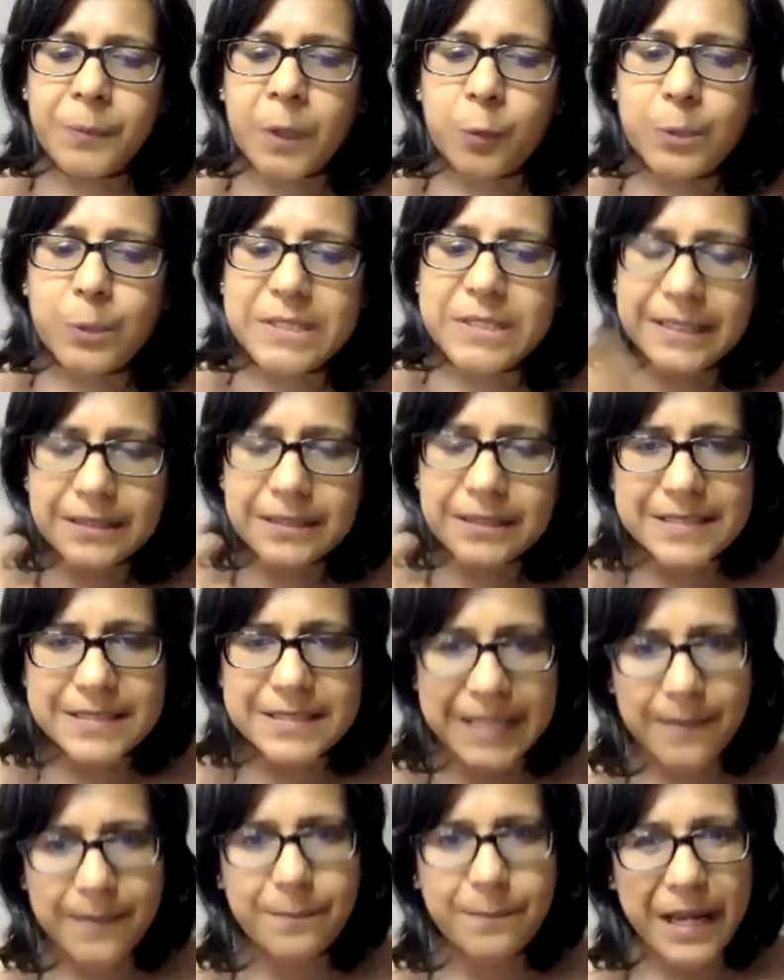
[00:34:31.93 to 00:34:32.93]
We see the
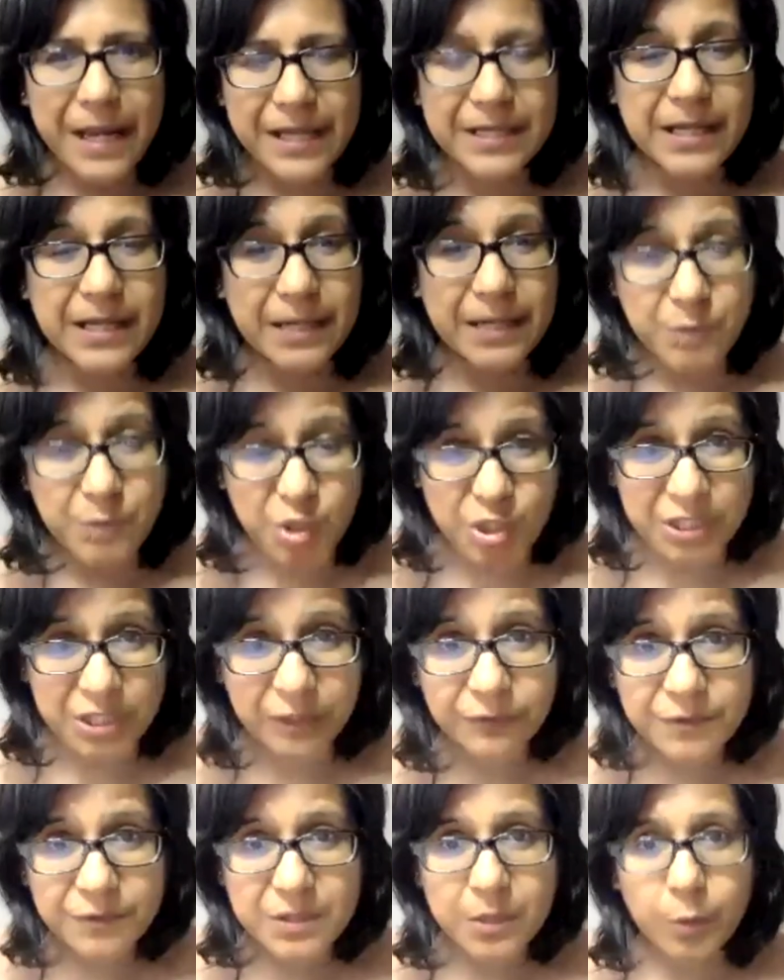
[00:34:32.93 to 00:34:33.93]
same paradigm
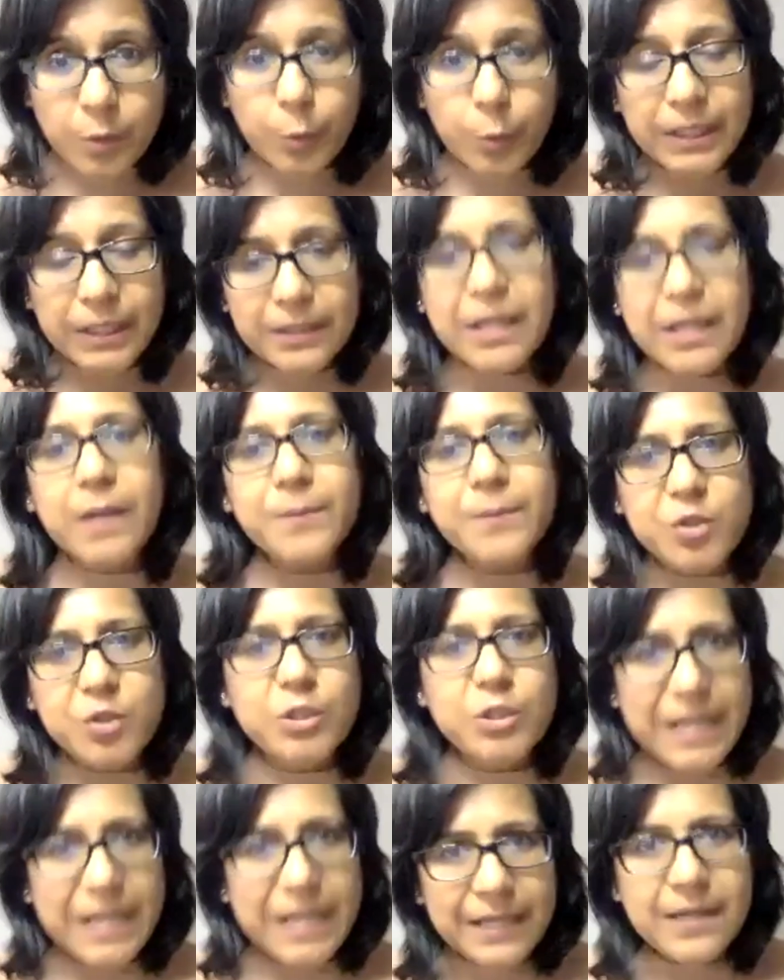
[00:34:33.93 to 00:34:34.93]
shift when it comes to
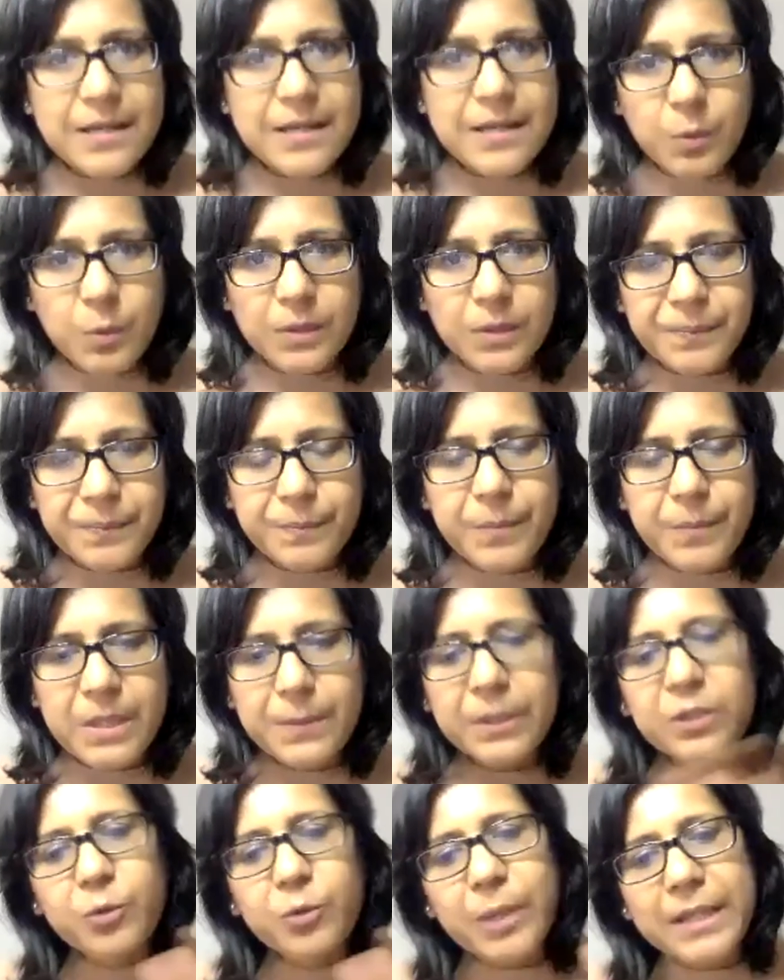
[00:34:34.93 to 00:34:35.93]
data as well.
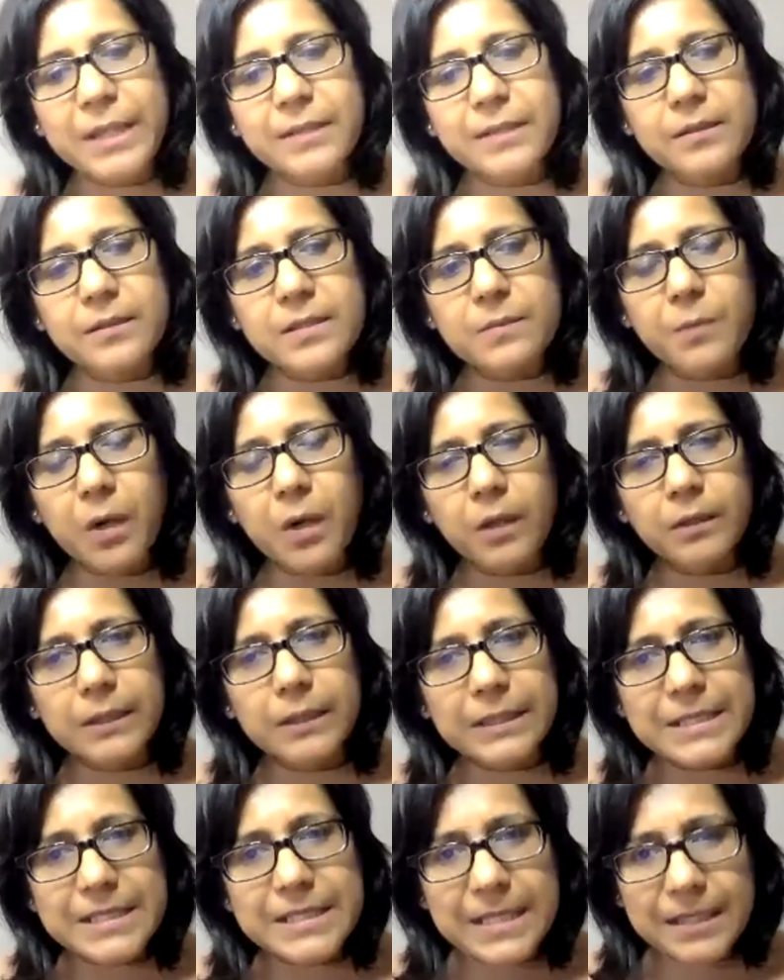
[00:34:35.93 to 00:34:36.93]
People created this
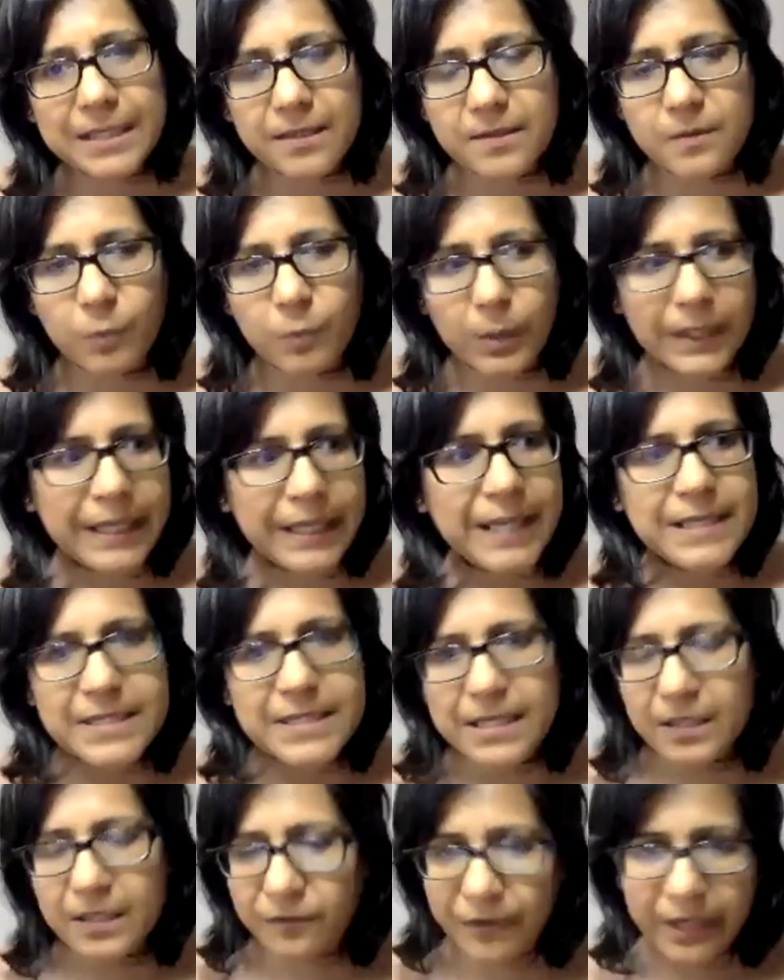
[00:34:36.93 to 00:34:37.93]
monolith data lake,
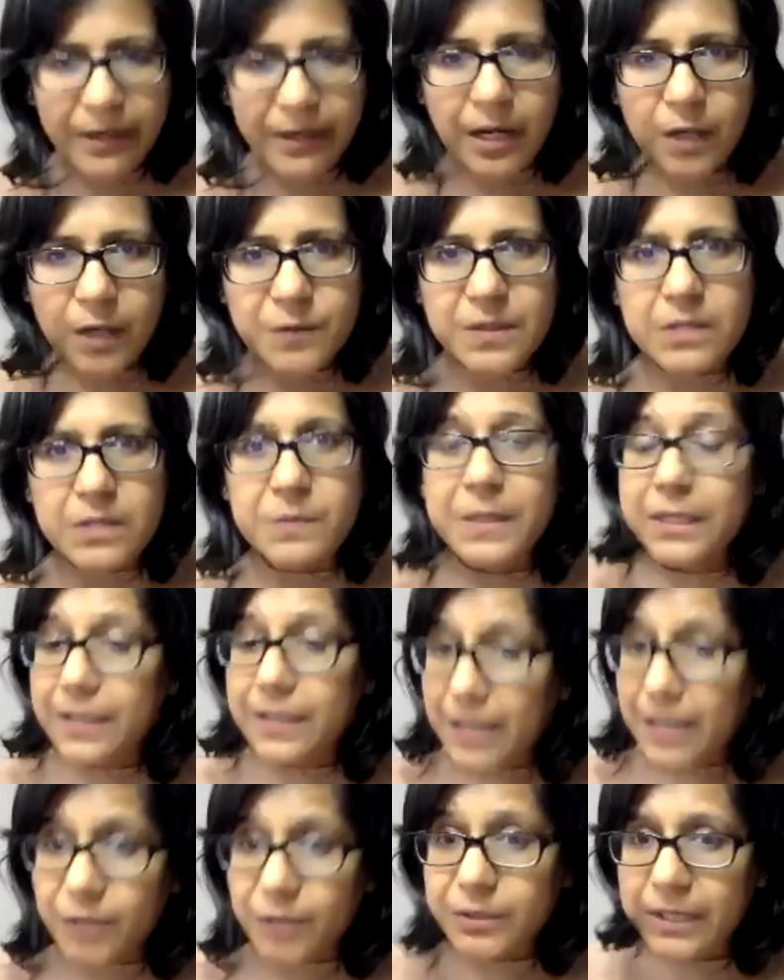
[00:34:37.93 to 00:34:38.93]
data warehouses, but
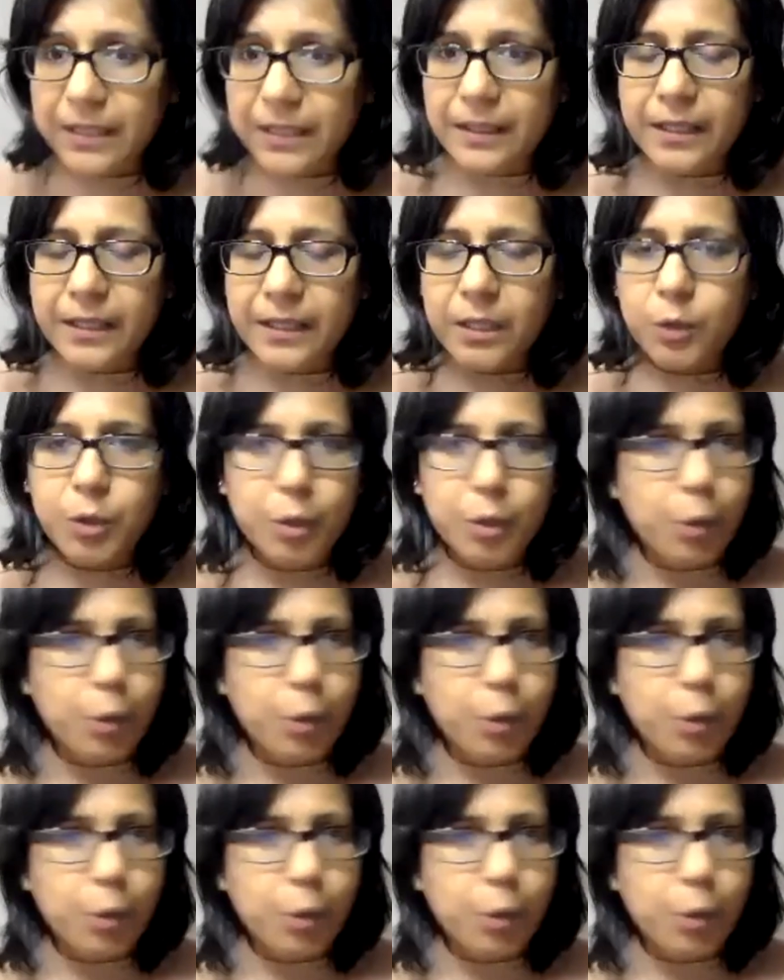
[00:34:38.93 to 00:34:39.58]
now they're like,